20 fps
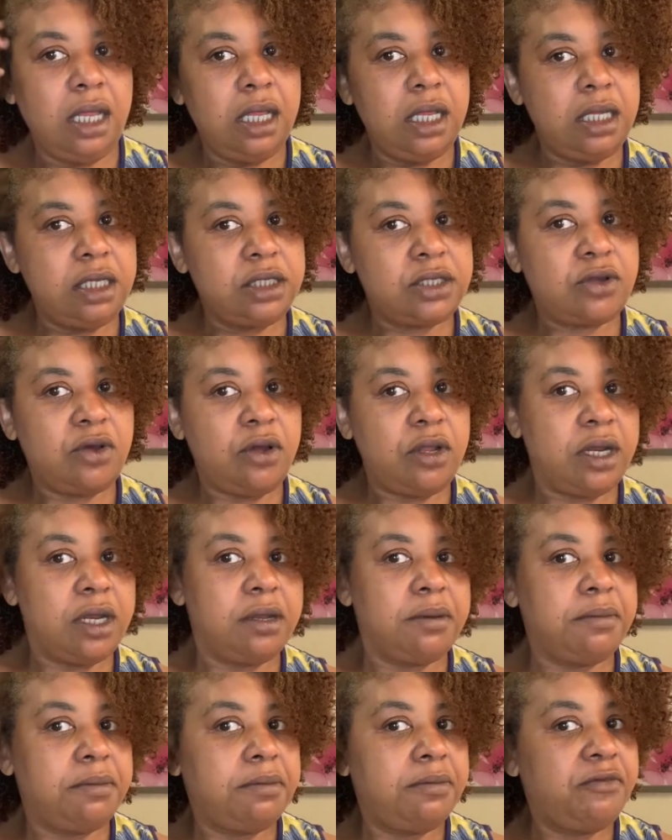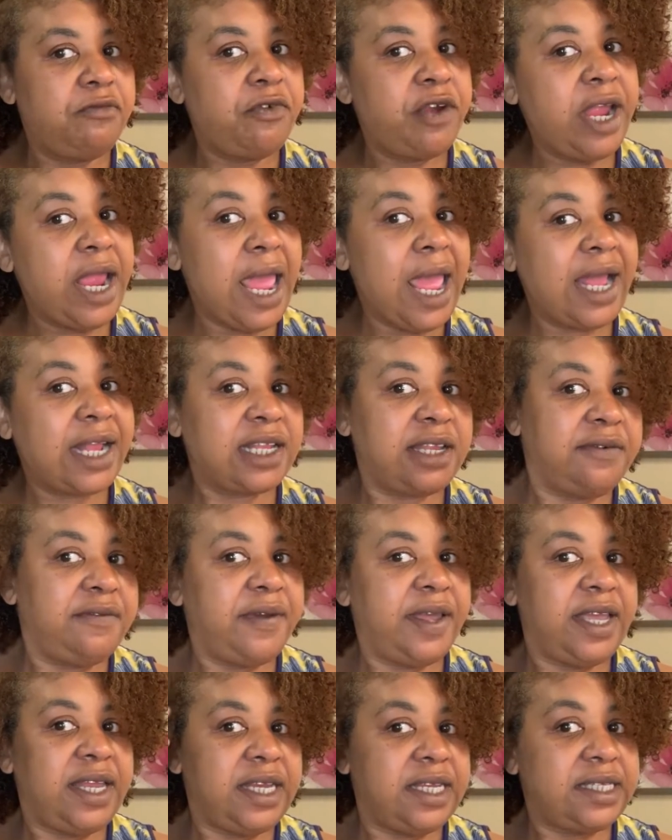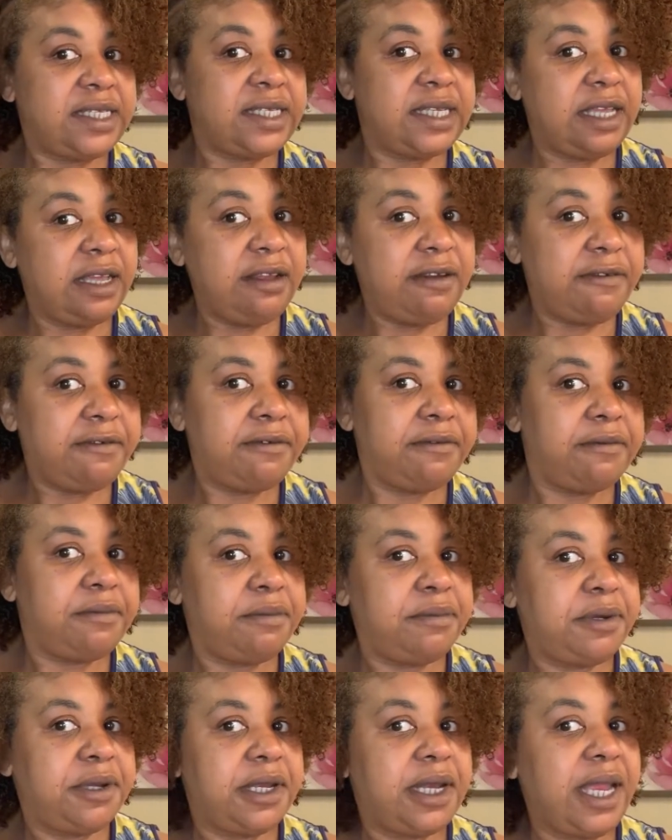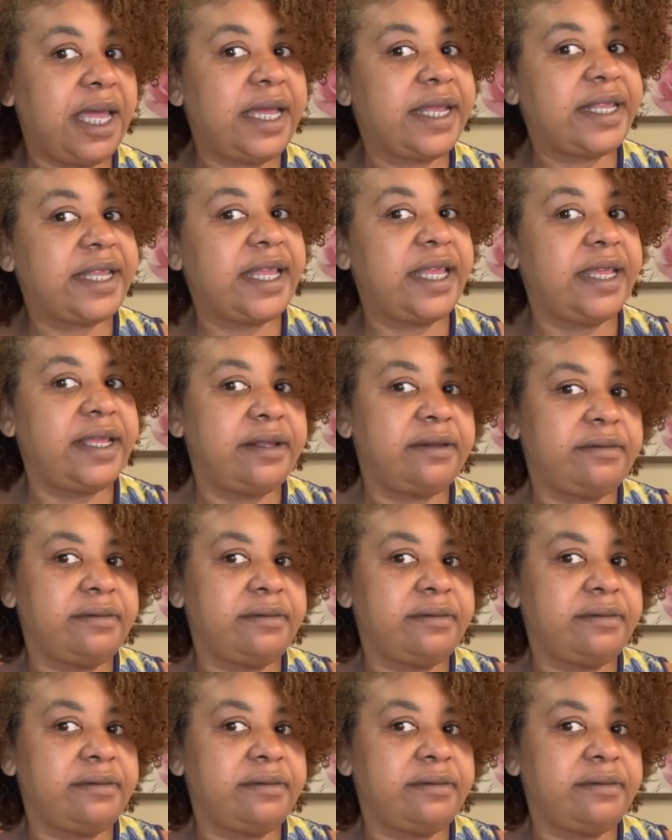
it's going to reactivate itself to like that